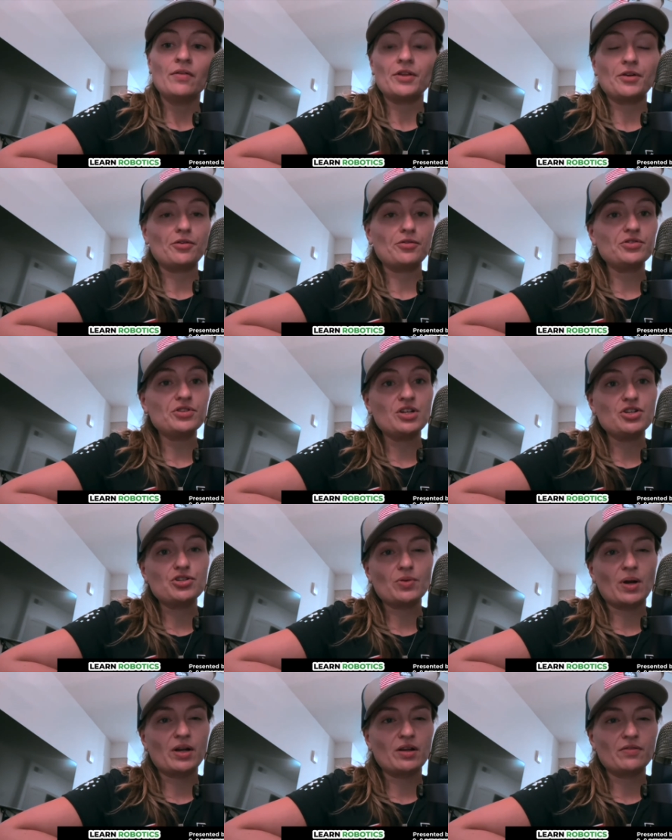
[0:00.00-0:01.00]
They don't
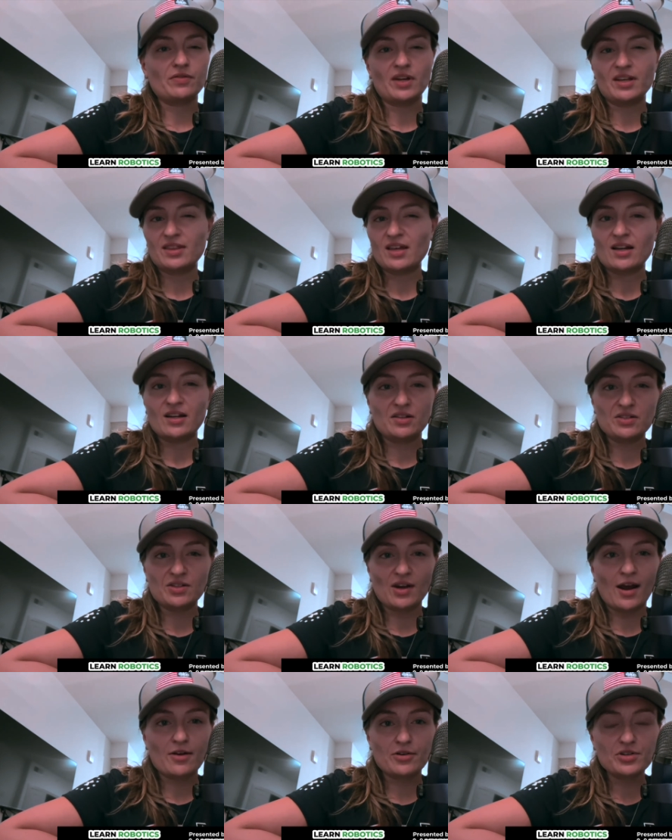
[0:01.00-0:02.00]
teach you any of like that
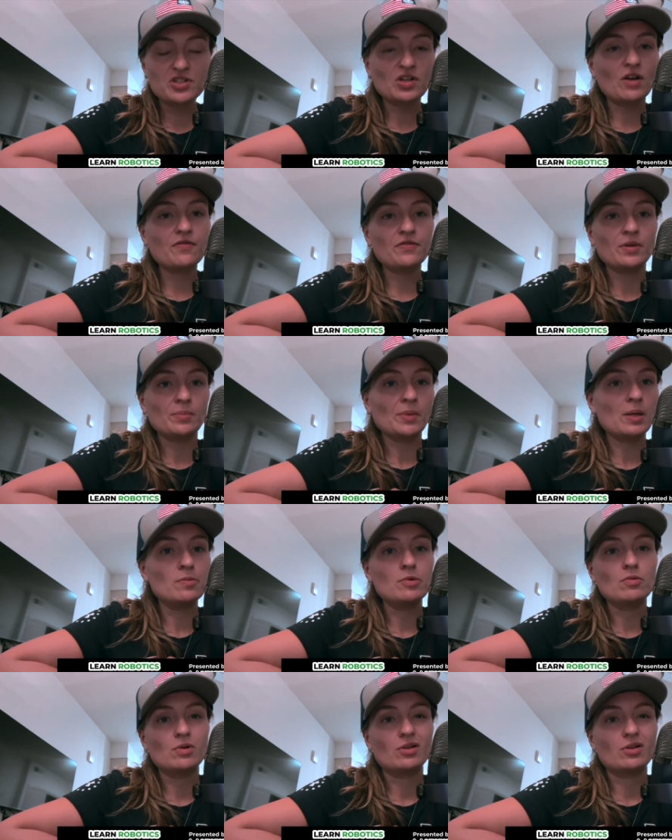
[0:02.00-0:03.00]
insider stuff that
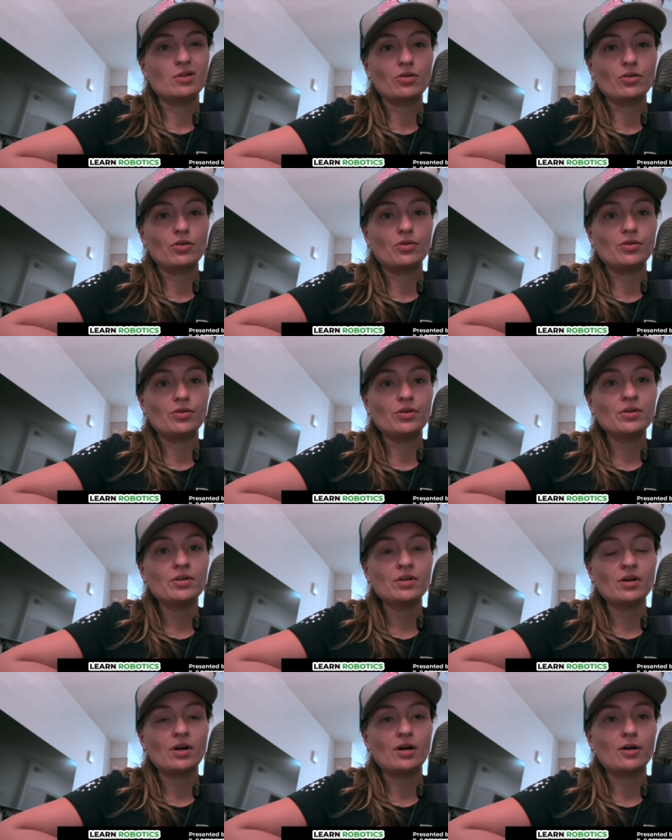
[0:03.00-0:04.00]
maybe you would learn
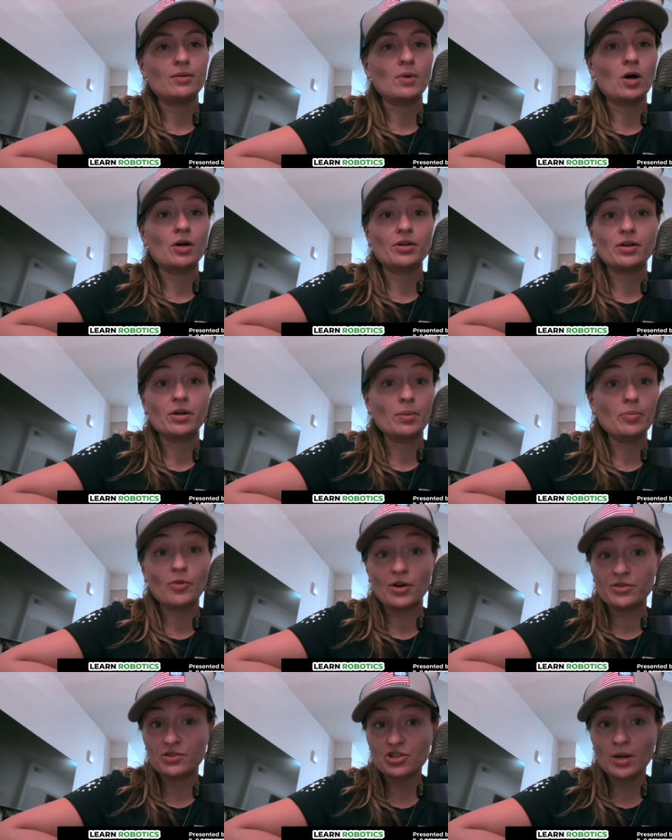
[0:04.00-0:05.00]
um, on an
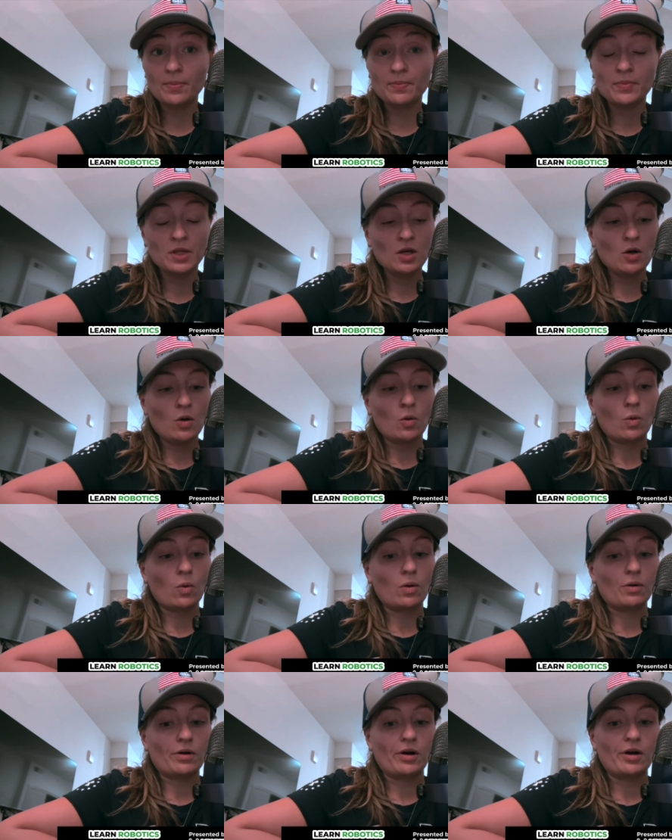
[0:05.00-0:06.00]
apprenticeship
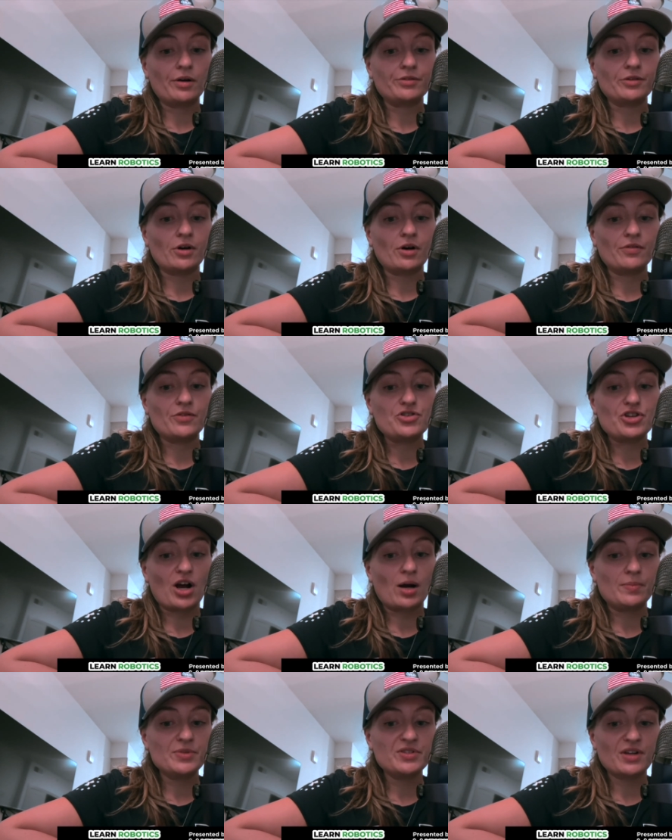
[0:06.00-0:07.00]
or on on the
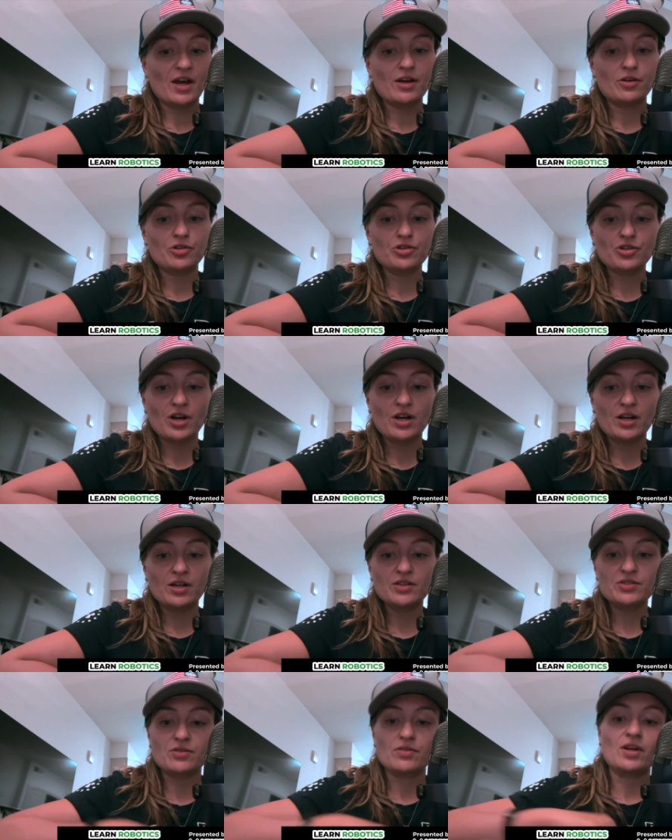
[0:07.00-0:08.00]
job style
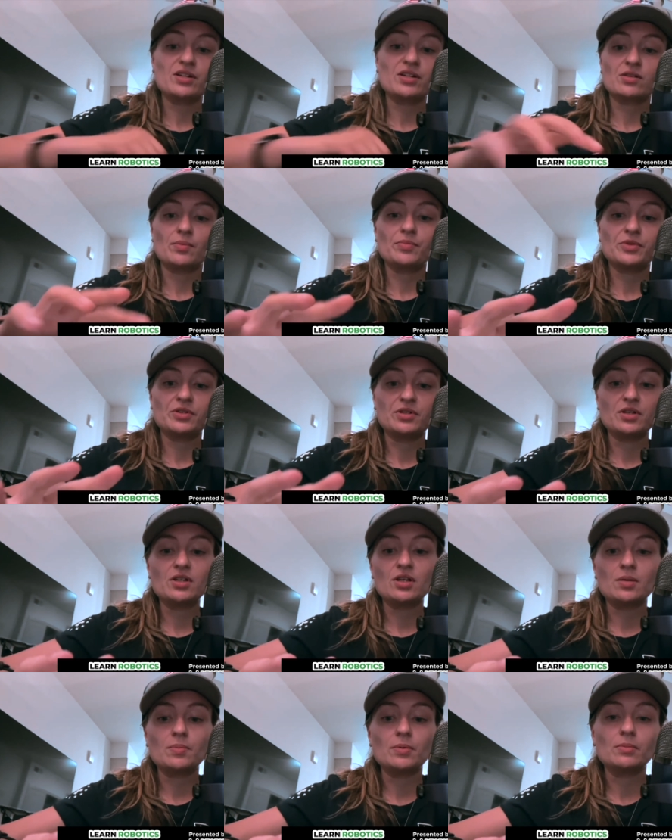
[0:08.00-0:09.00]
training. So that's something to
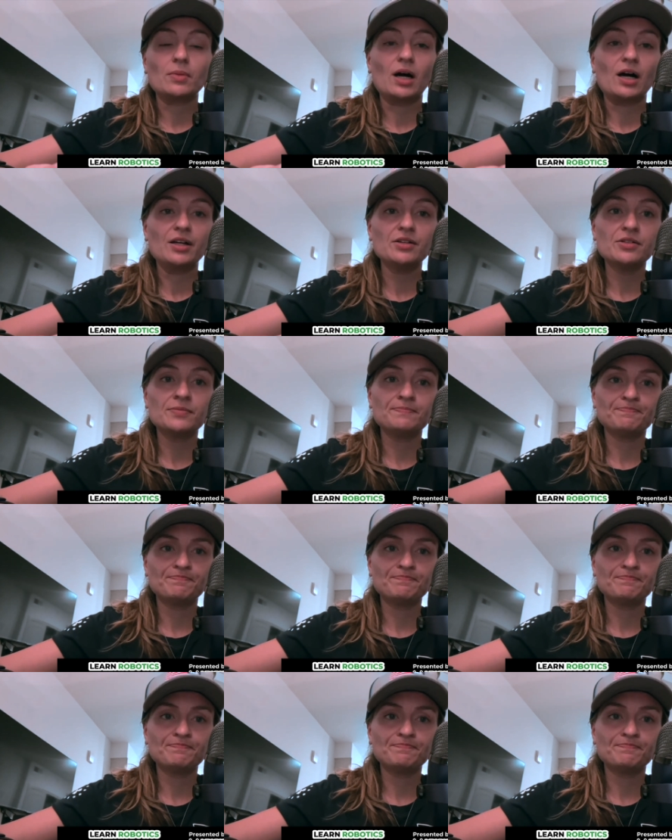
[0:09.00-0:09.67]
keep in mind.